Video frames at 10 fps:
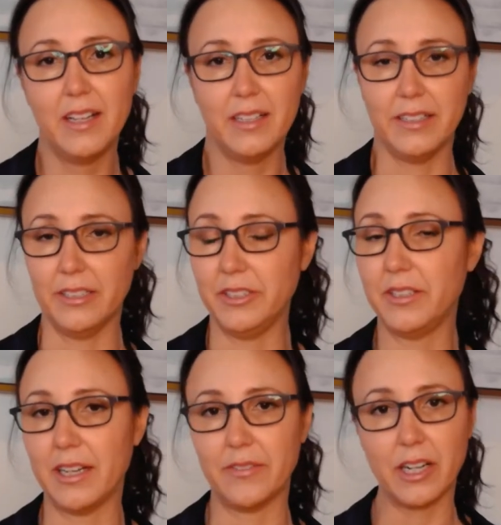You know, you
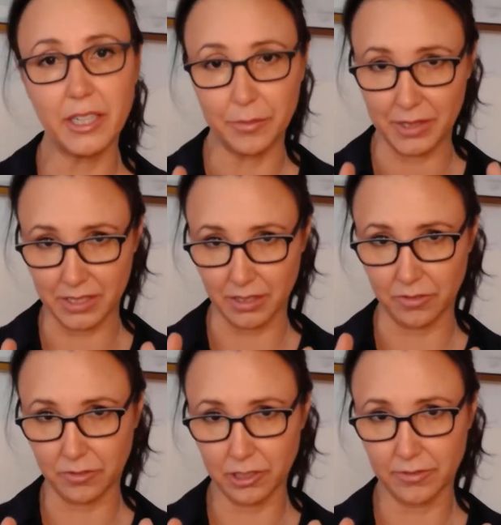can have arguments at the
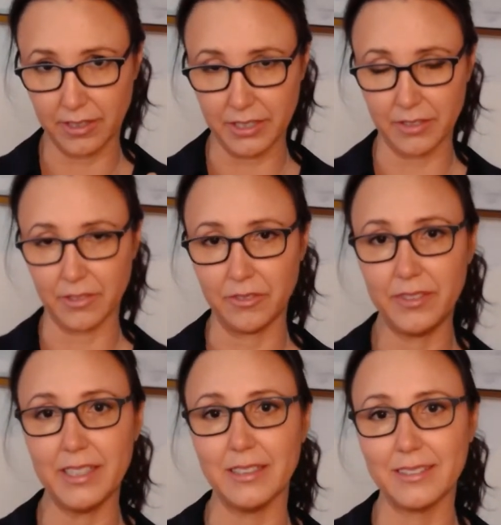forefront of the
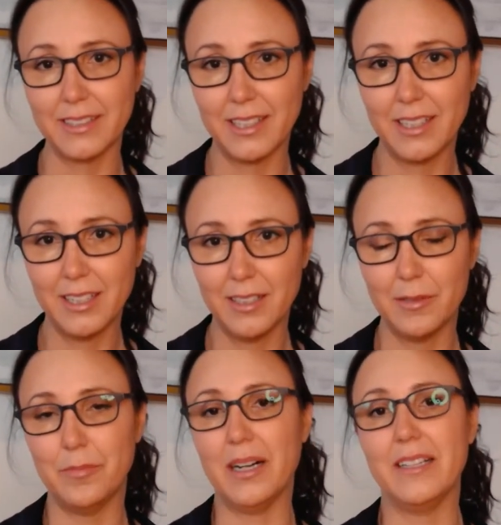field,
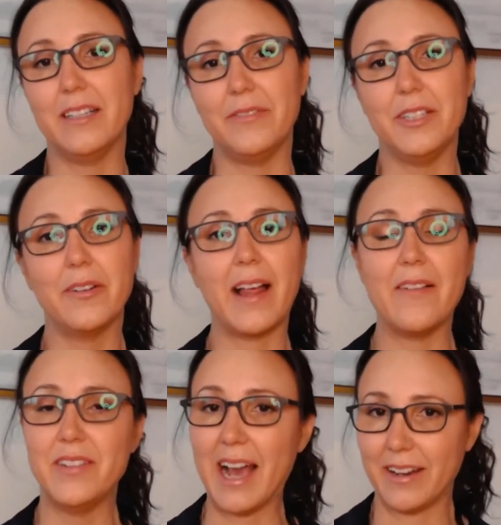but if you don't
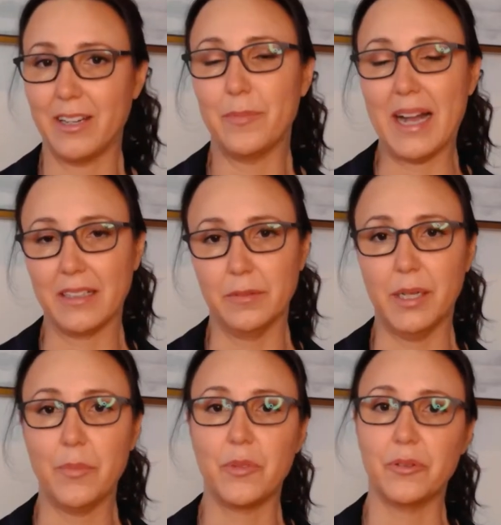have data to back them
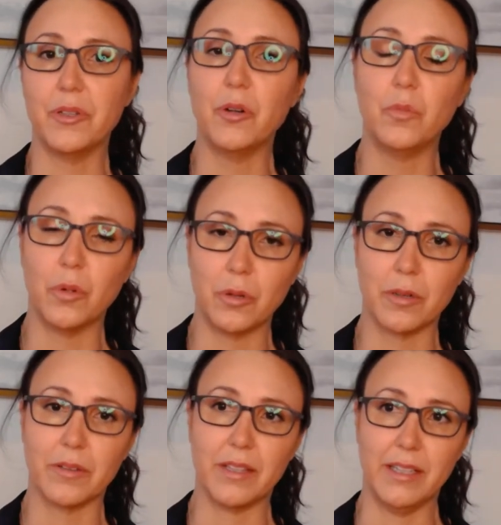up, they're no
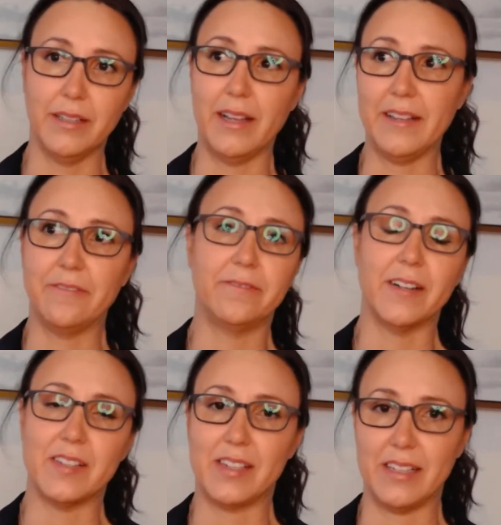more than a
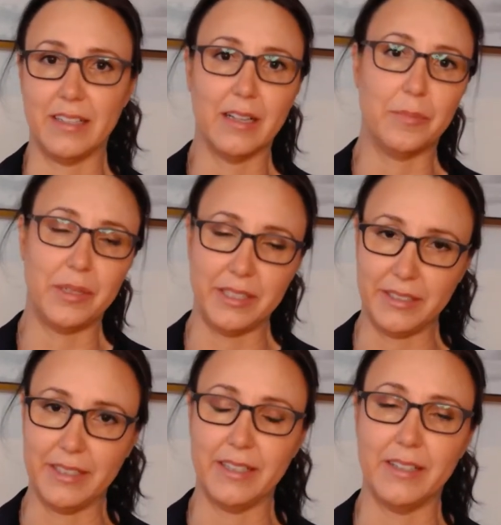fuzzy
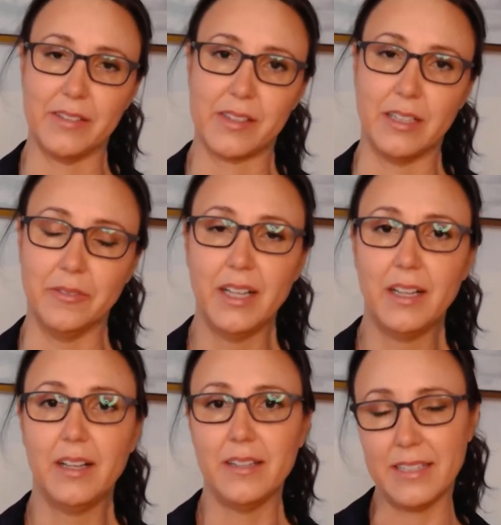opinion. And so
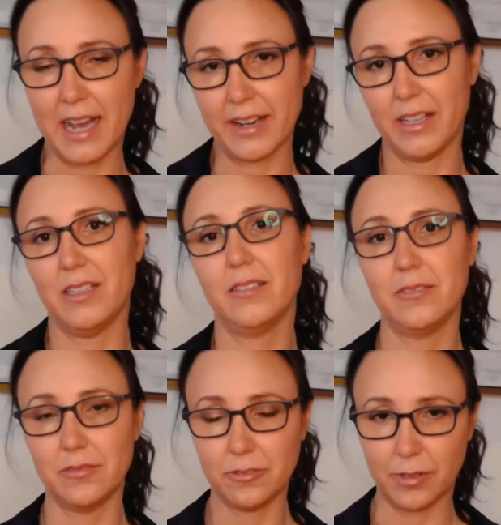data
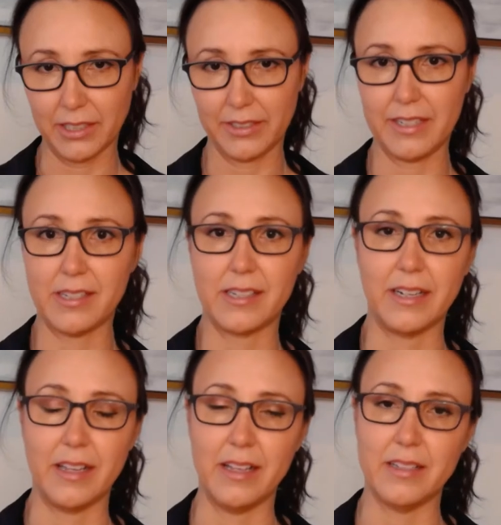quality
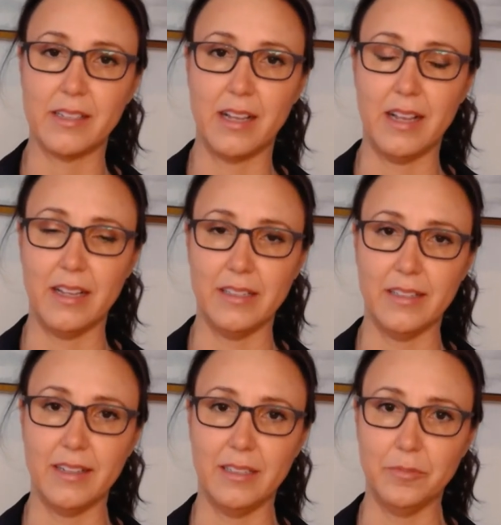studies and
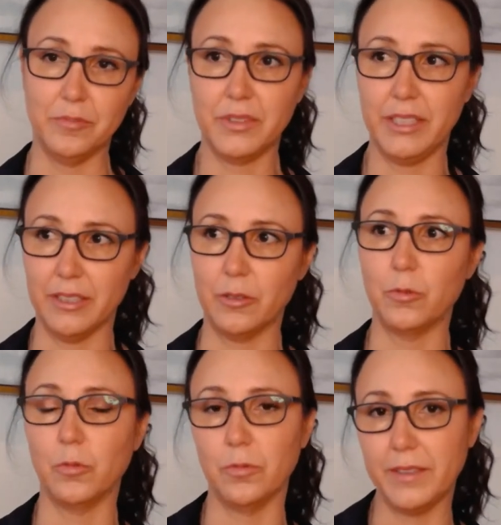um, you know
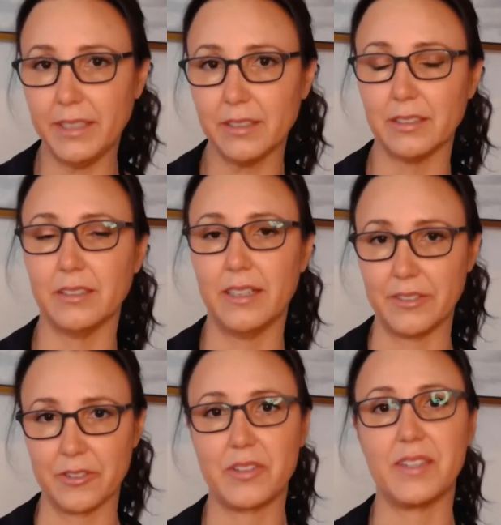real
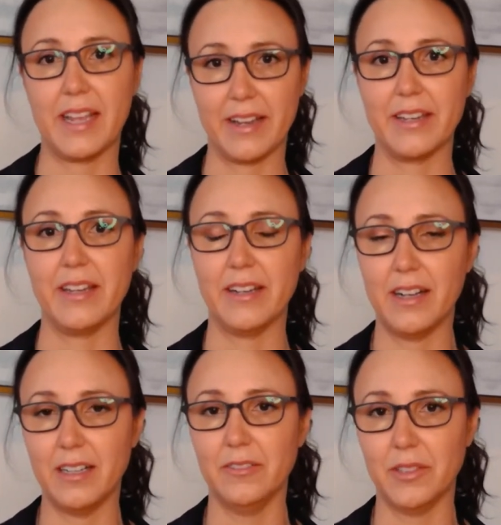understanding
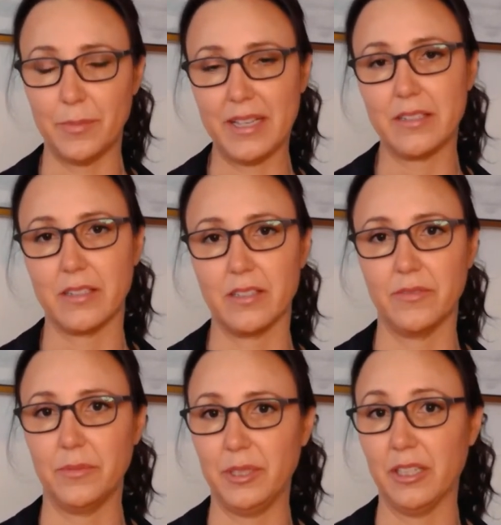of the basis of
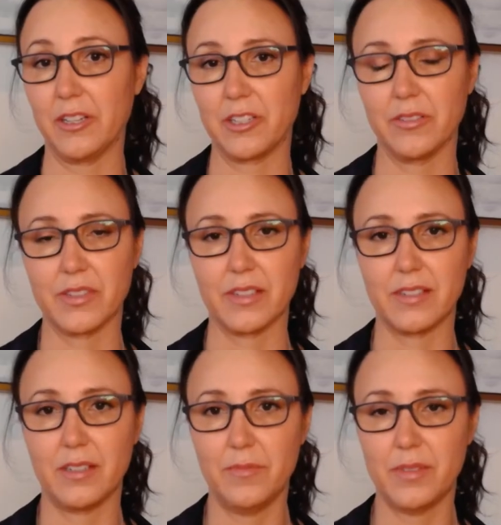immunological
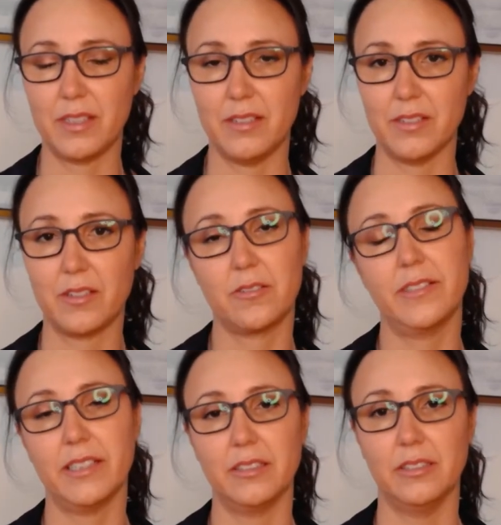systems is
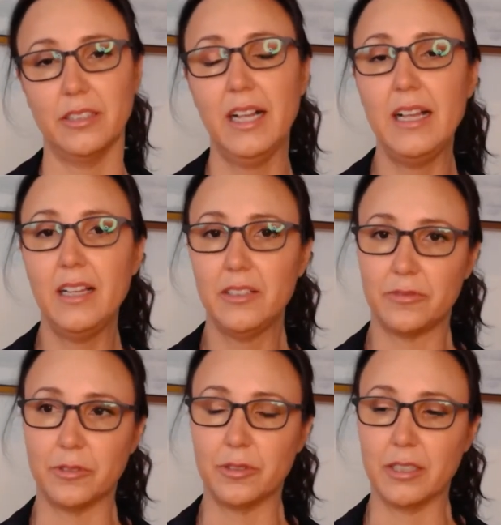critical
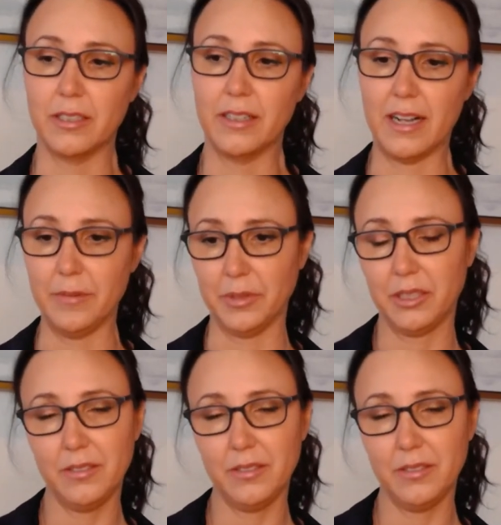for um,